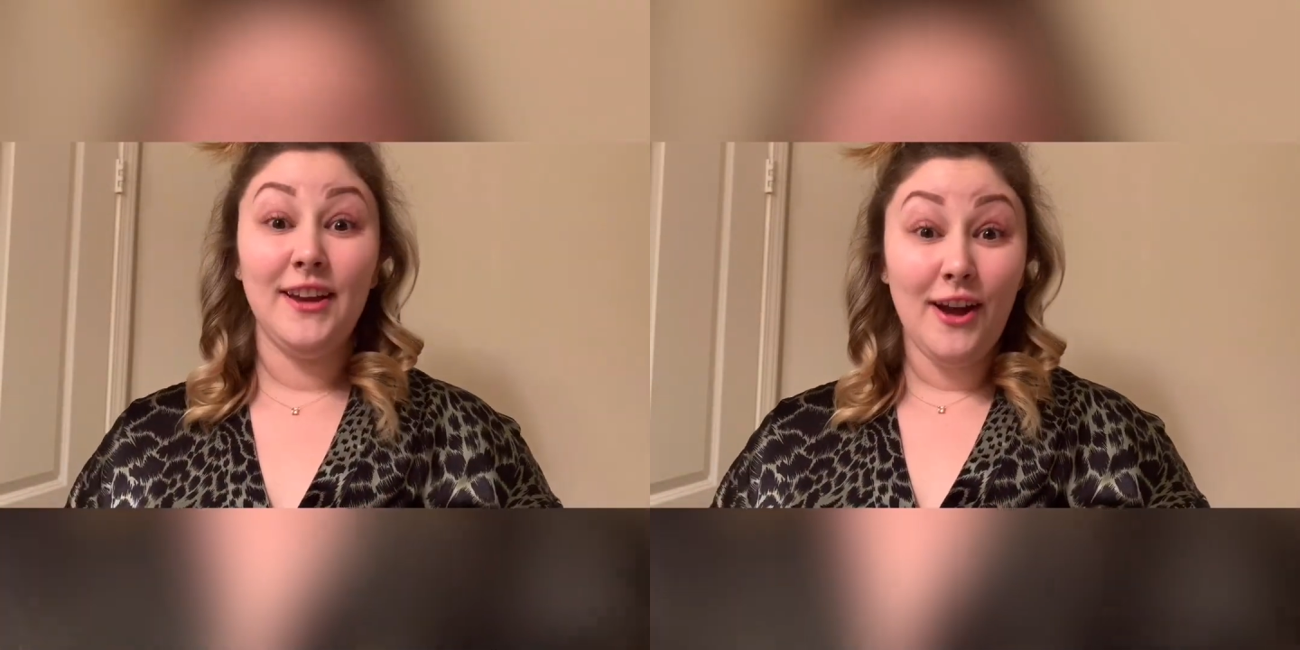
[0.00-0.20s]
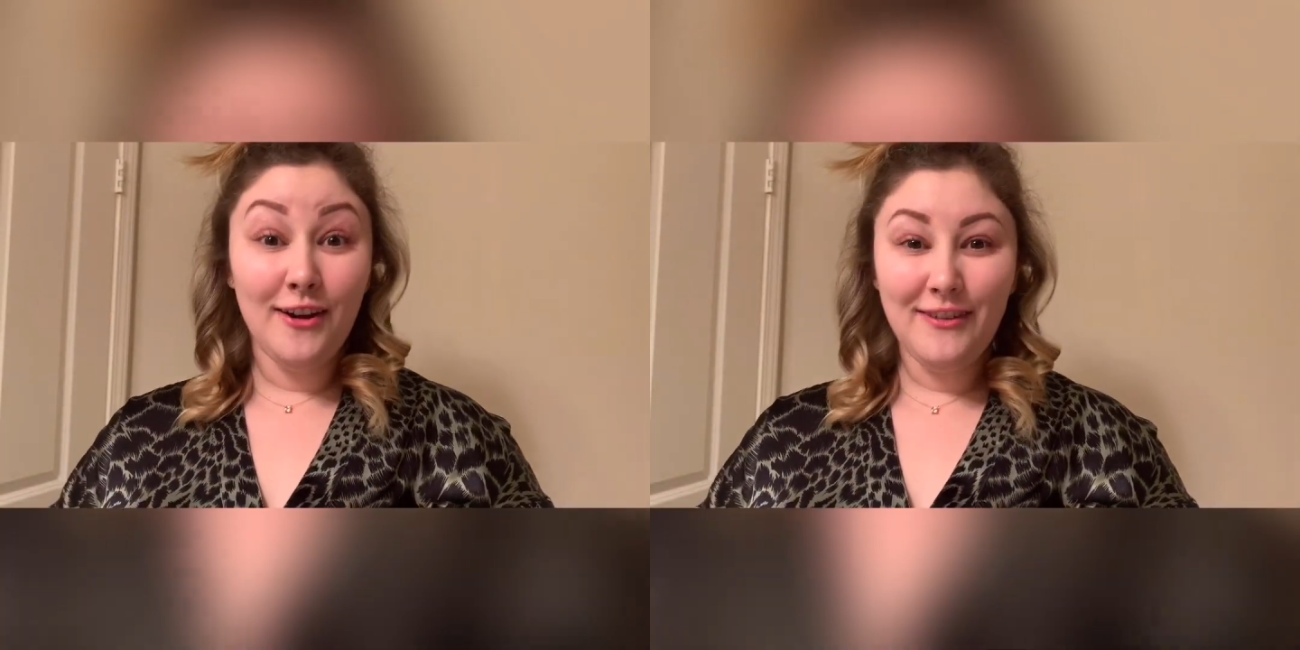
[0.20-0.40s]

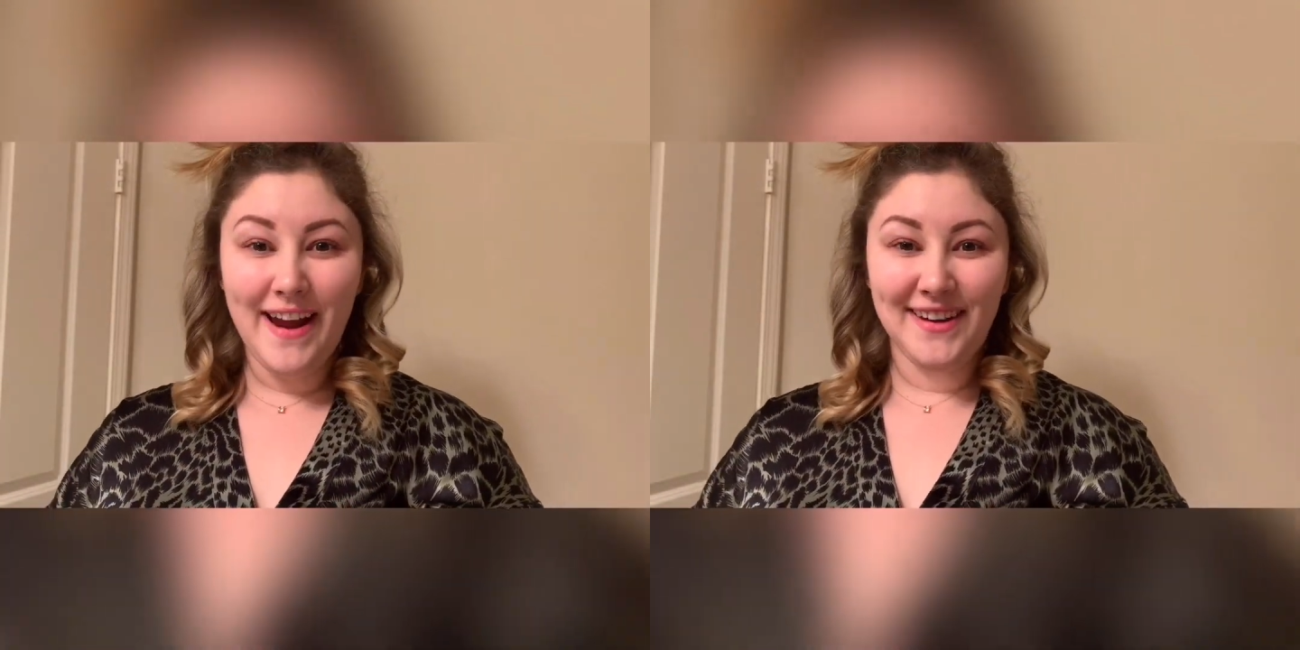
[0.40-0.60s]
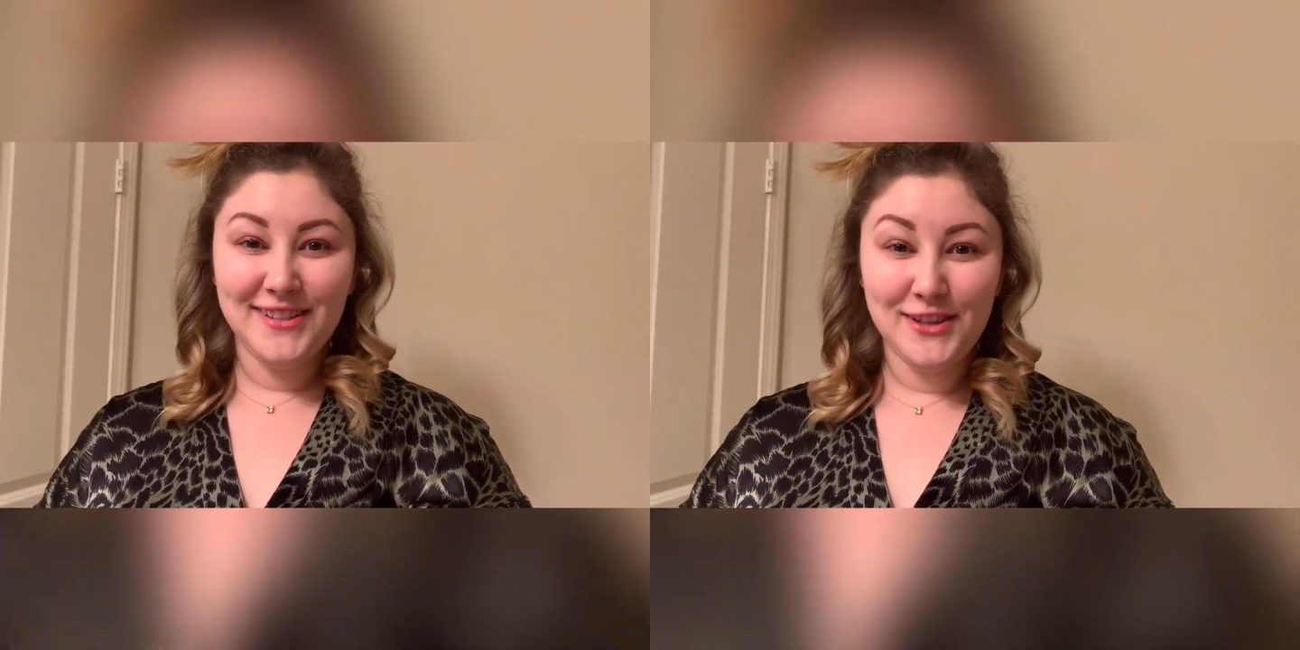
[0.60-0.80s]
All
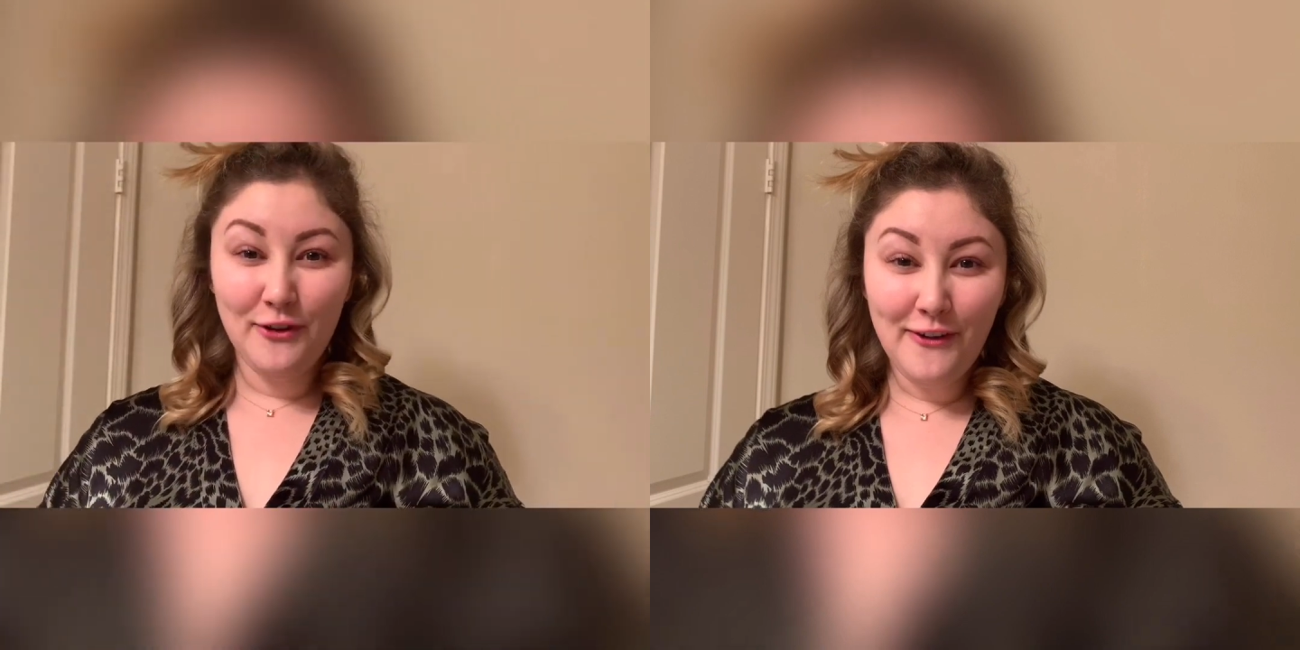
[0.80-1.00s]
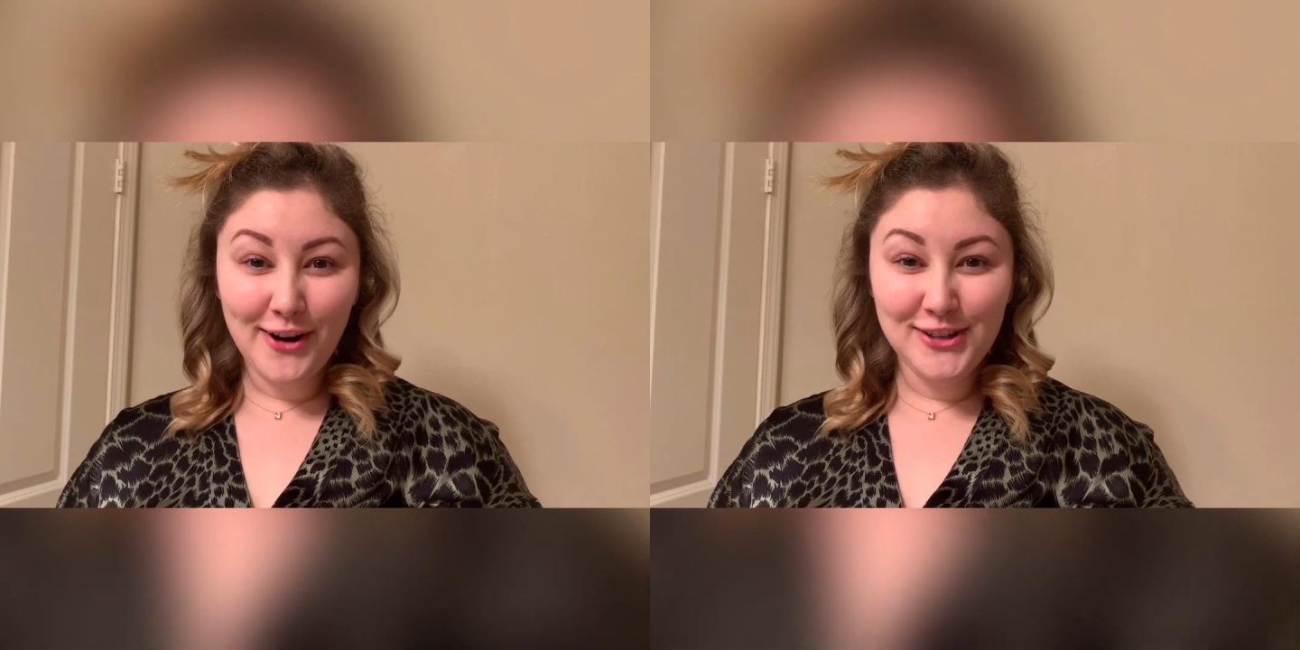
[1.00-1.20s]
right, so
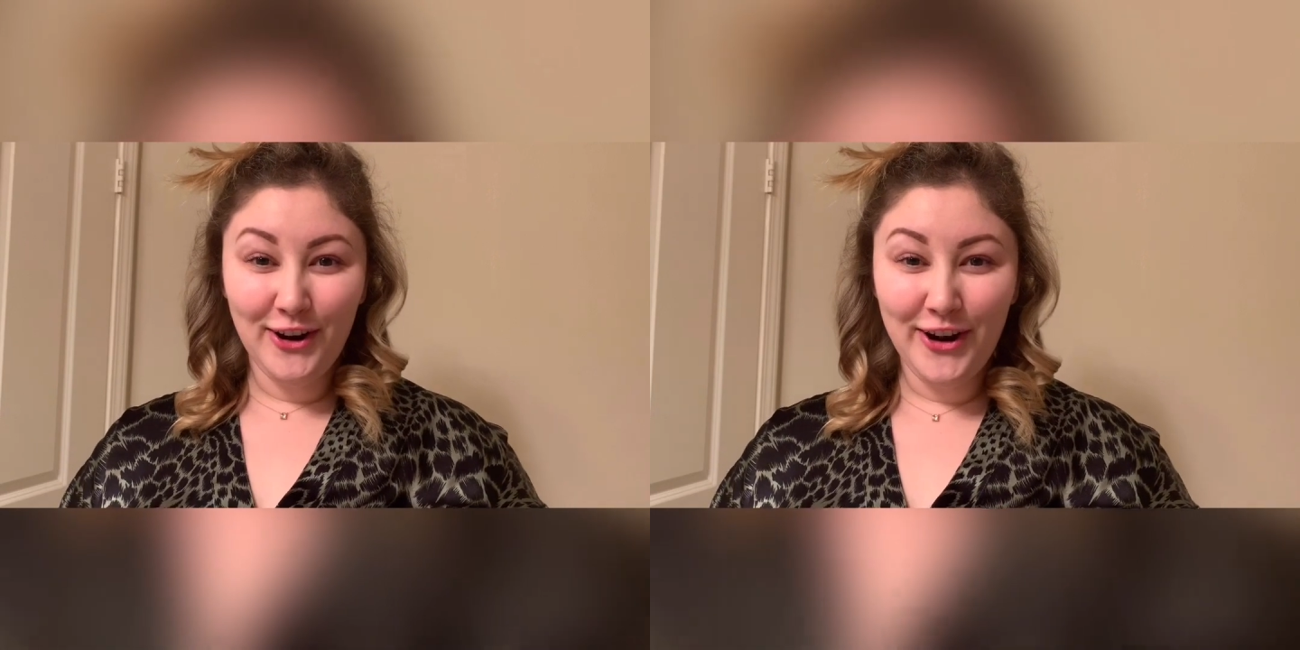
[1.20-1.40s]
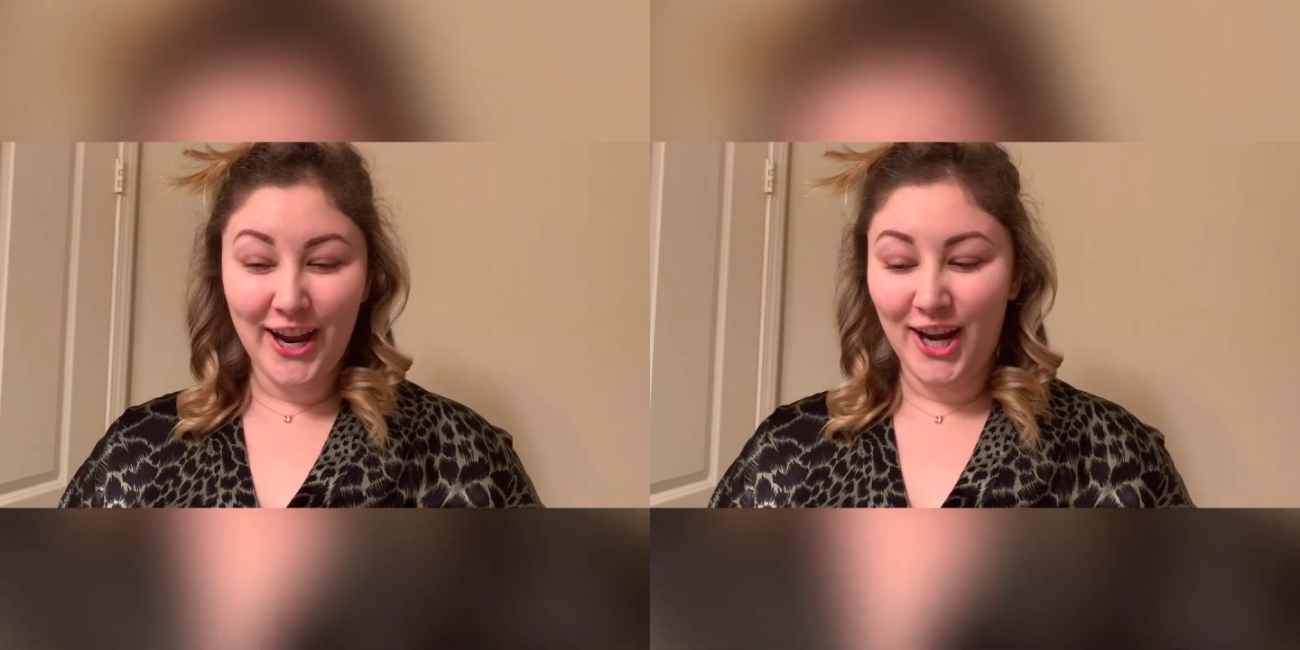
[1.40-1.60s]
far so
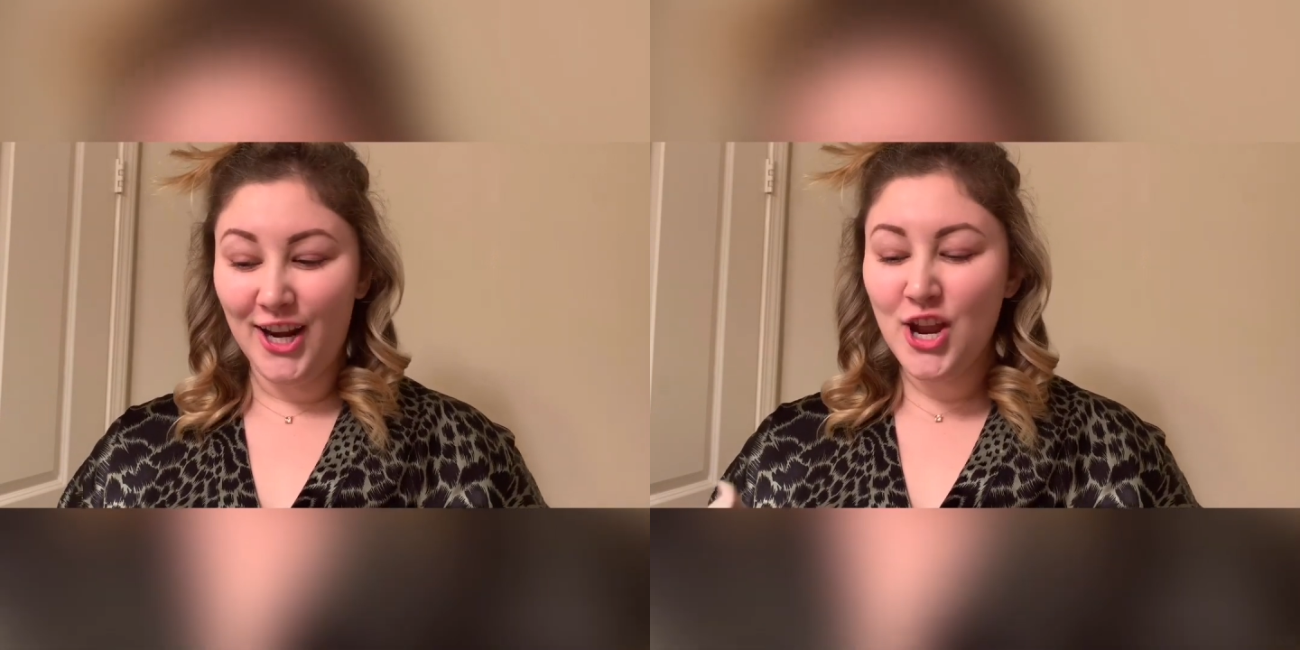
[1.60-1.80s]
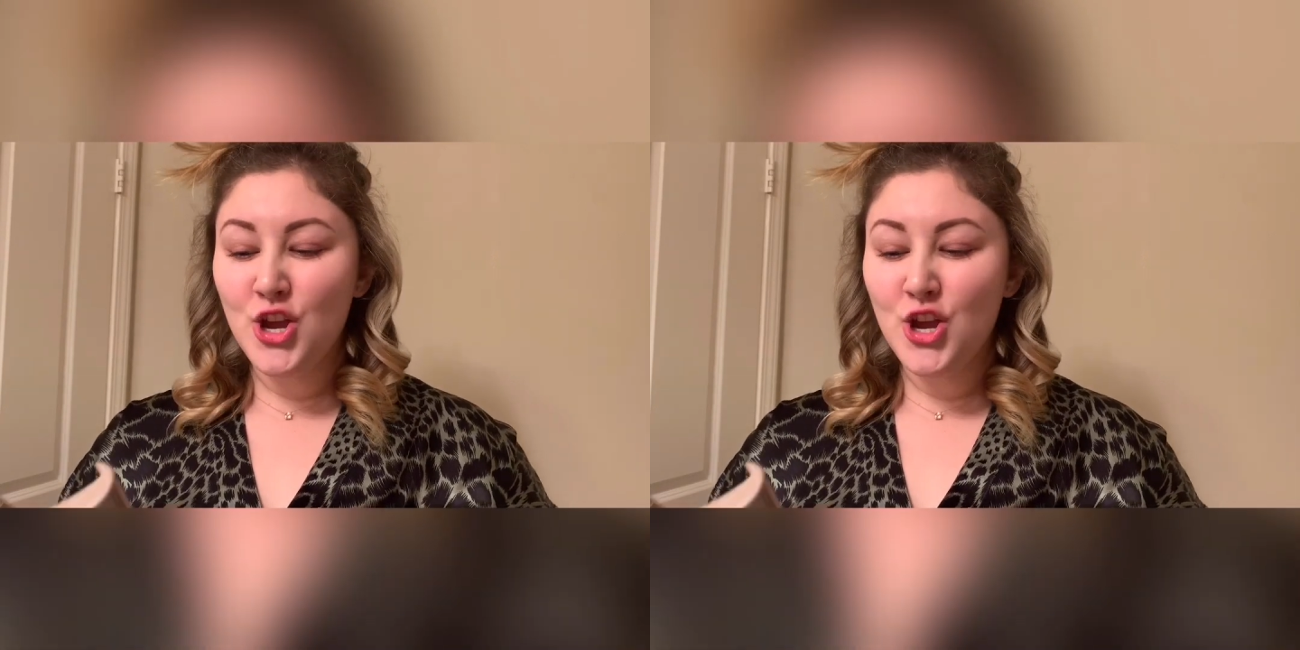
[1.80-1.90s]
good.